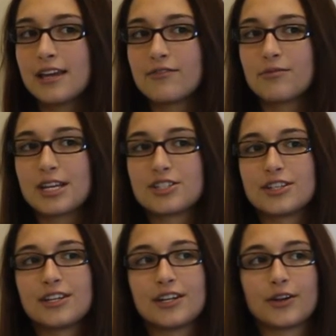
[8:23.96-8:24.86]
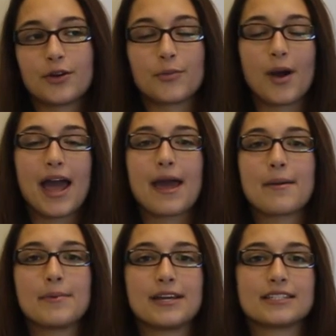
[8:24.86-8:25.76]
information in a good
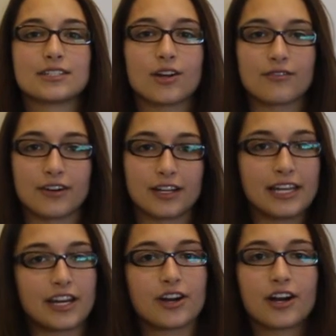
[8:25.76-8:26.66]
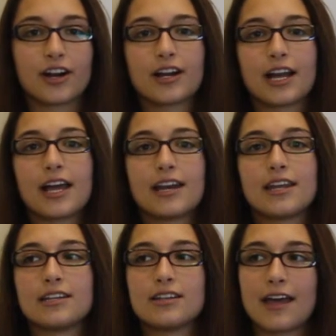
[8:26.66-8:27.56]
way because it's all very linear and it,